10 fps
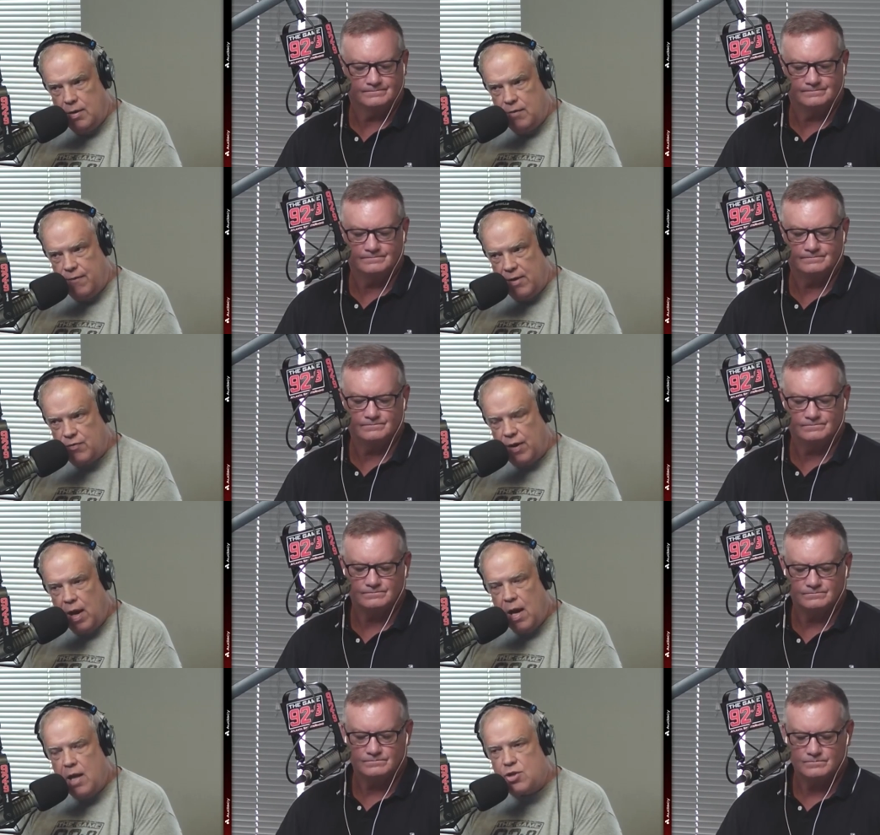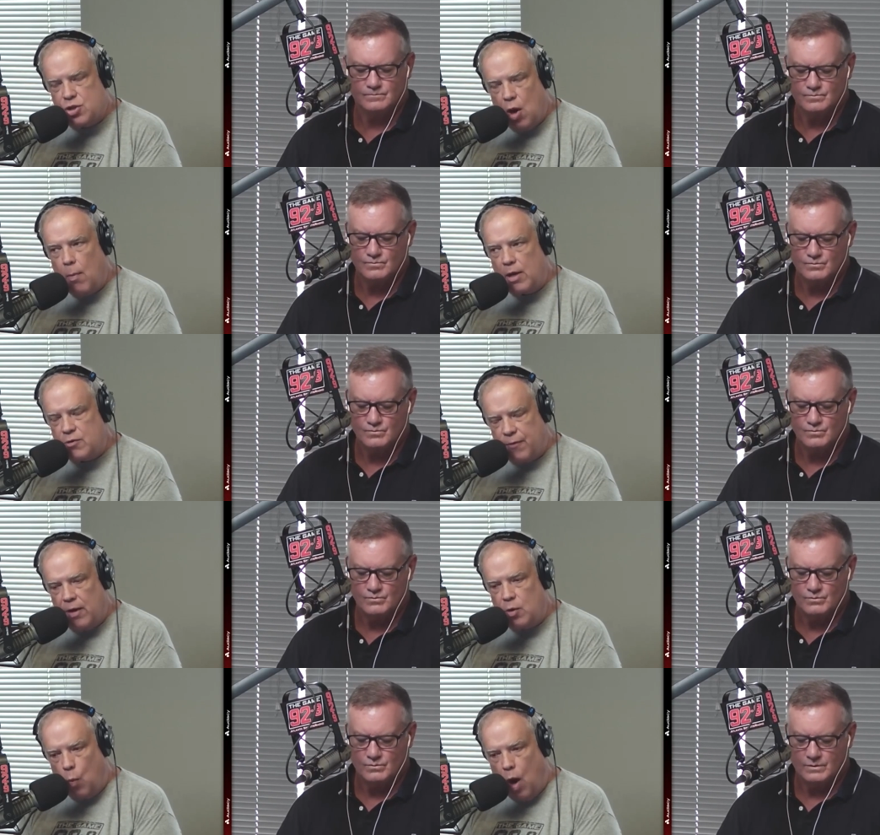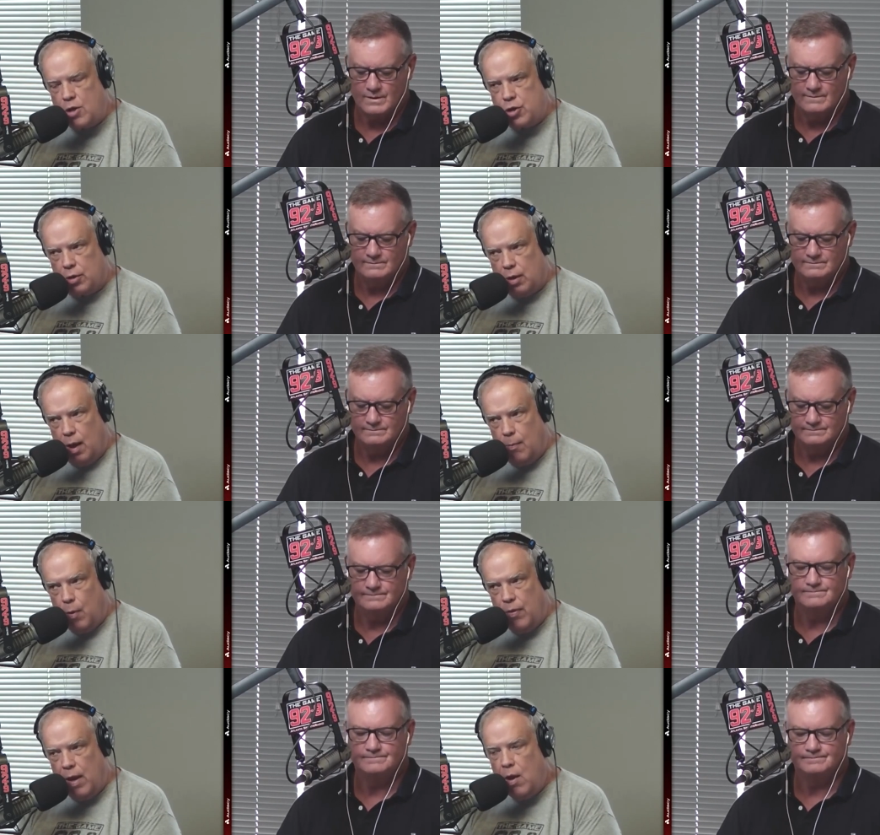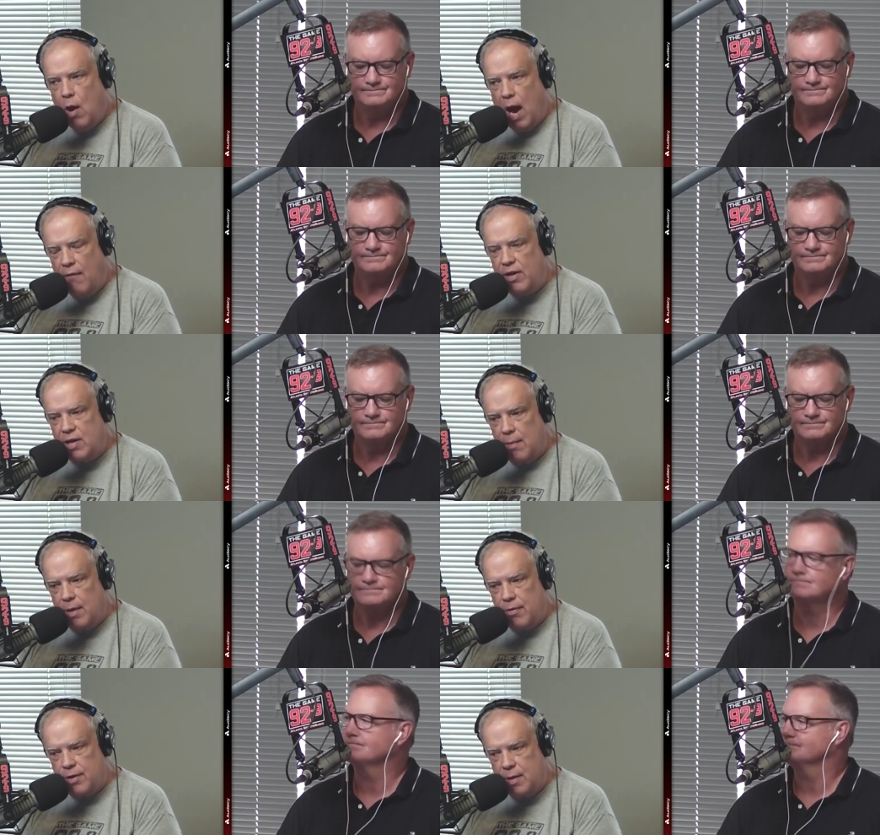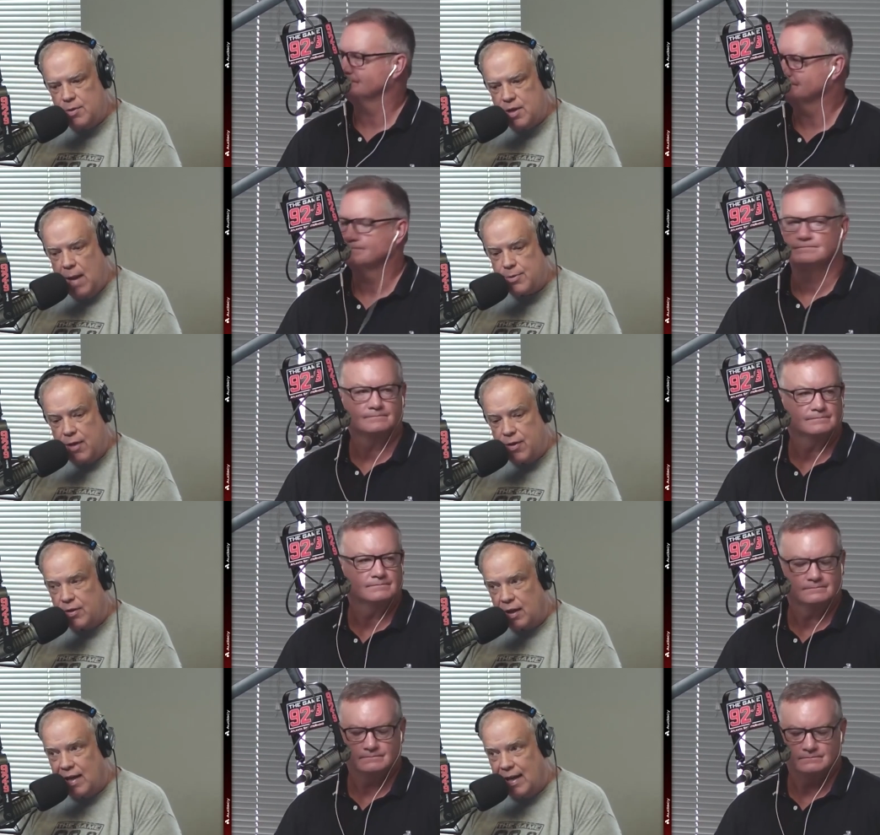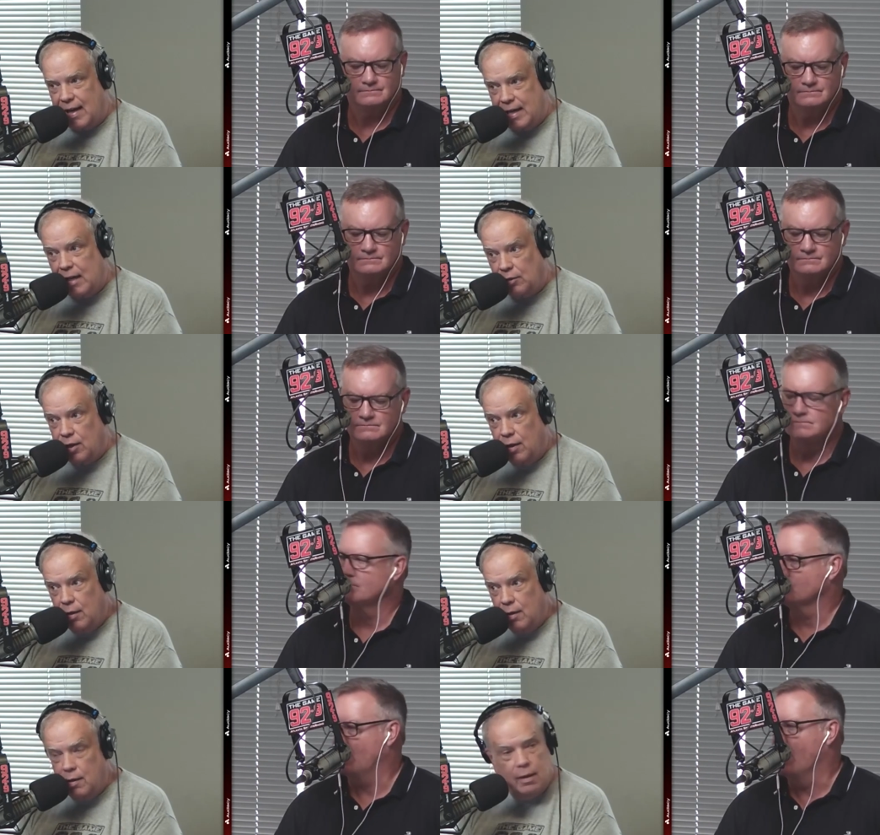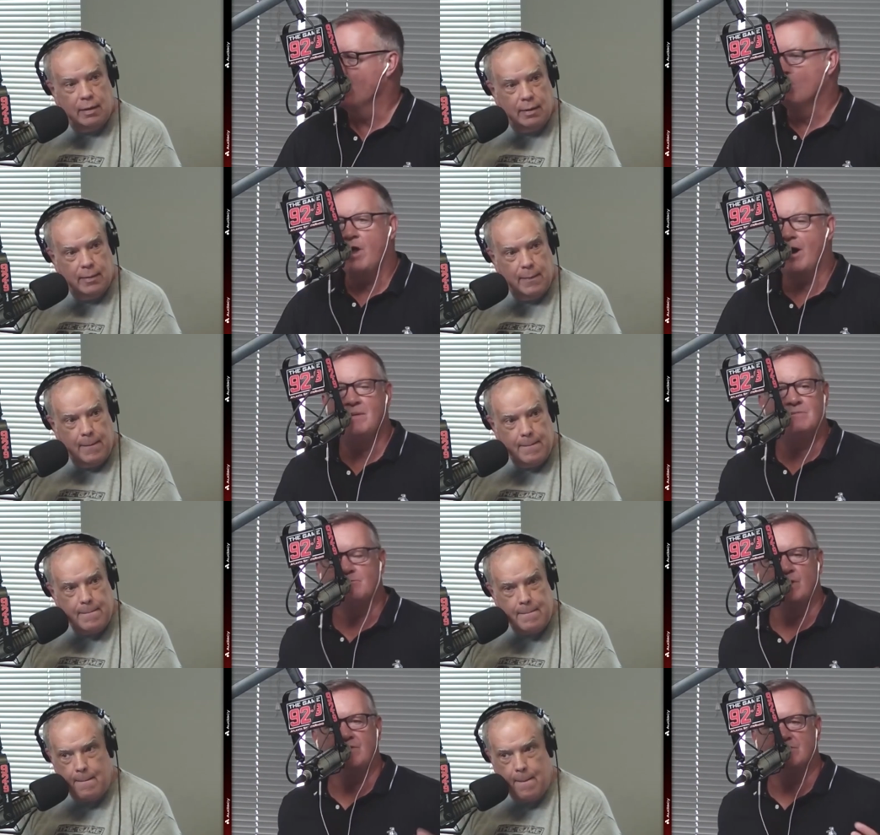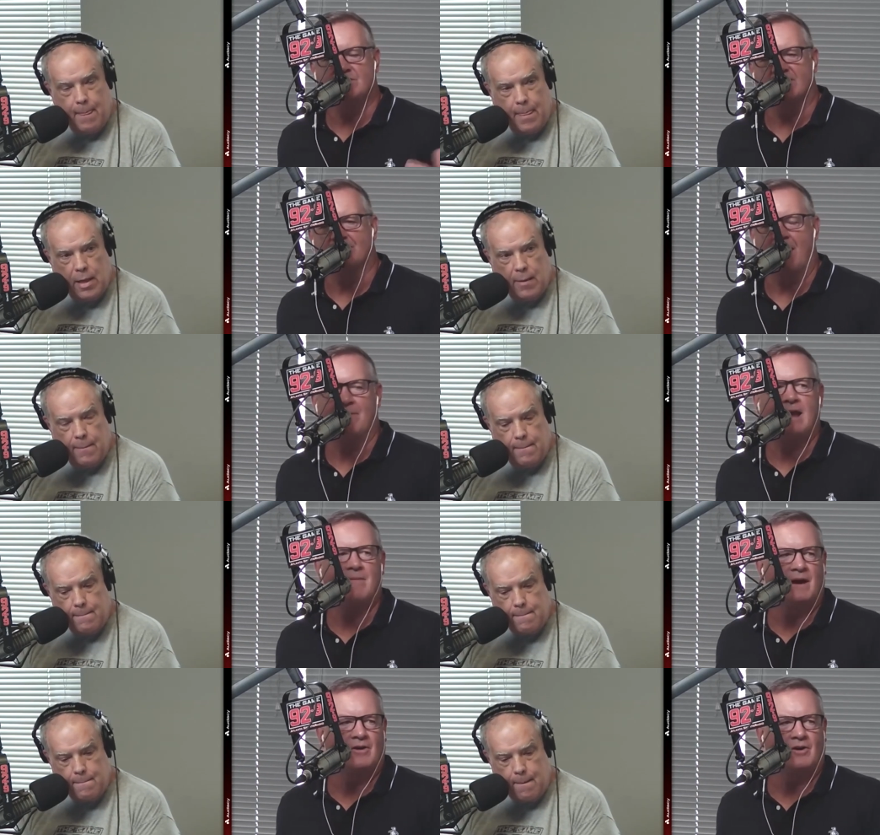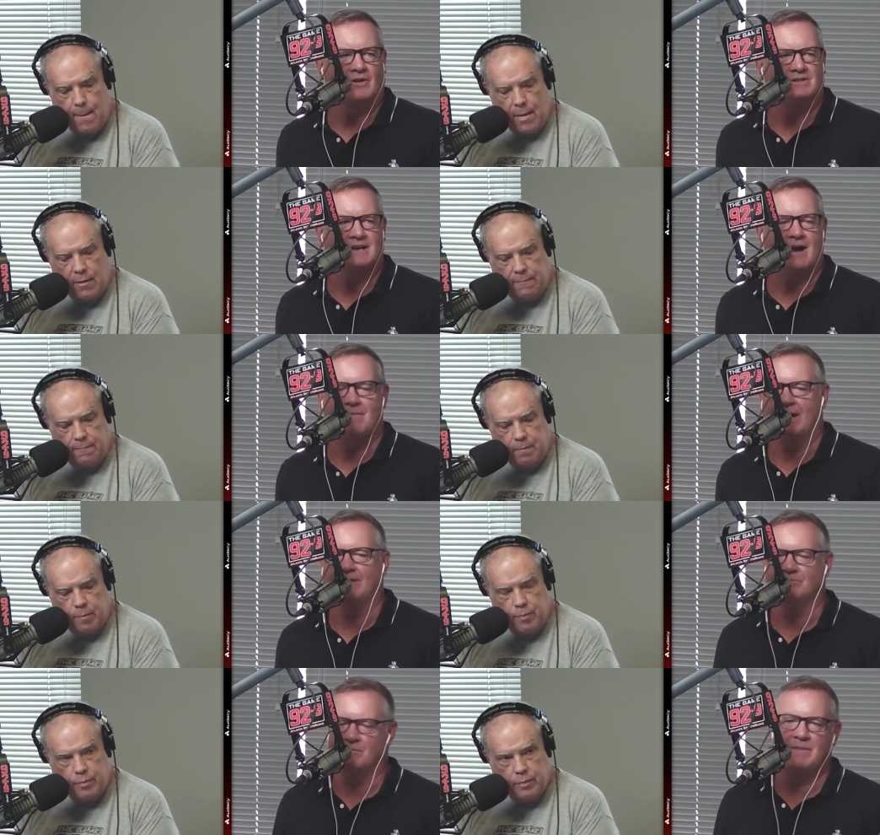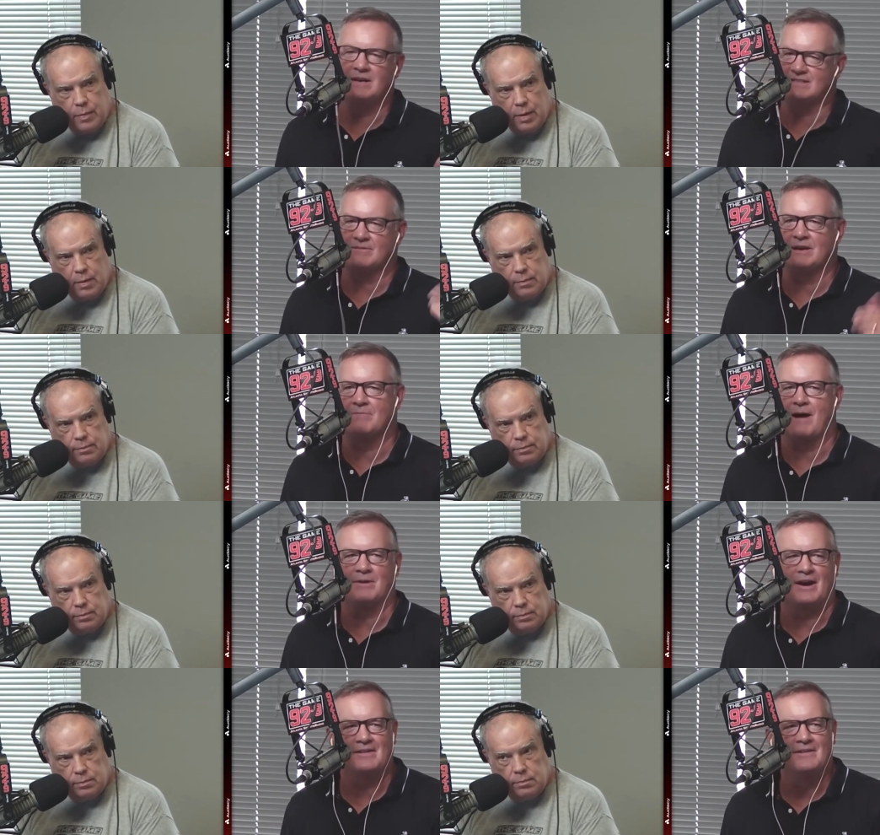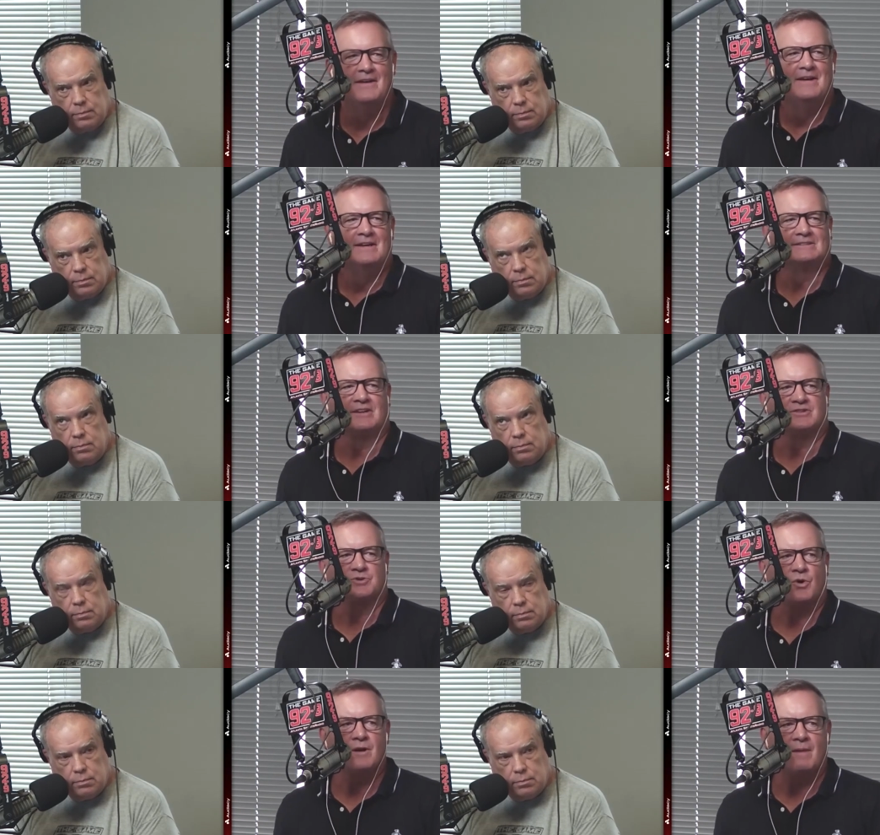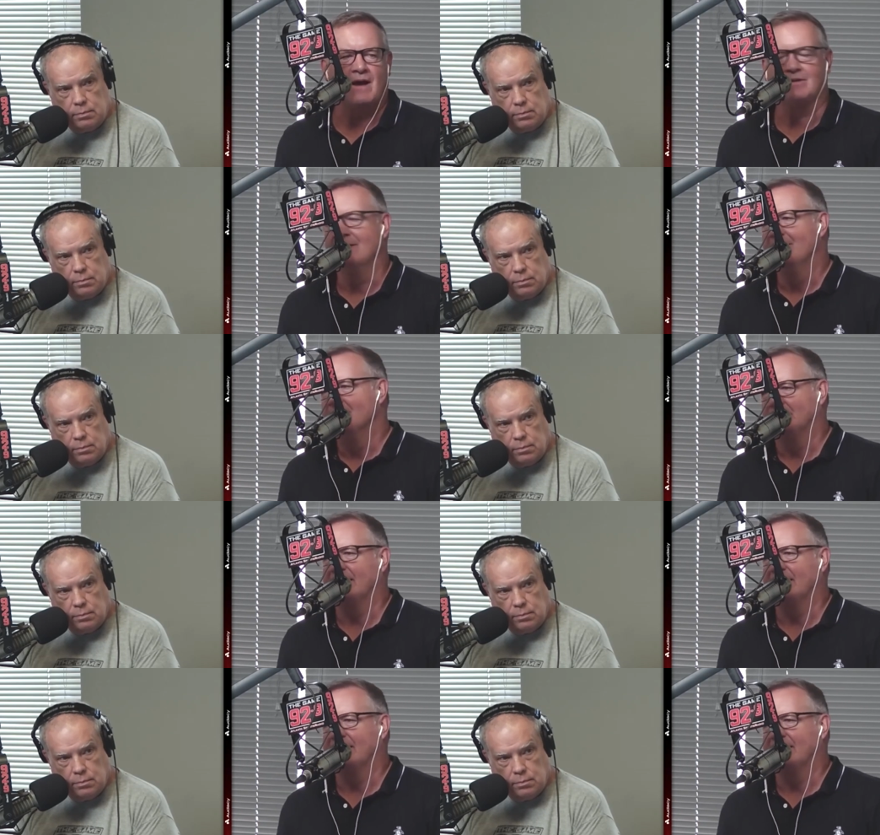Speaker 1: defensively. It's so much fun to watch your club when they every time the other team snaps, they think they're going to get killed. Right.
Speaker 2: Well, no, I mean, we, we talk to Bobby Hebert all the time, and maybe next time we get Bobby on, he'll tell the story about playing the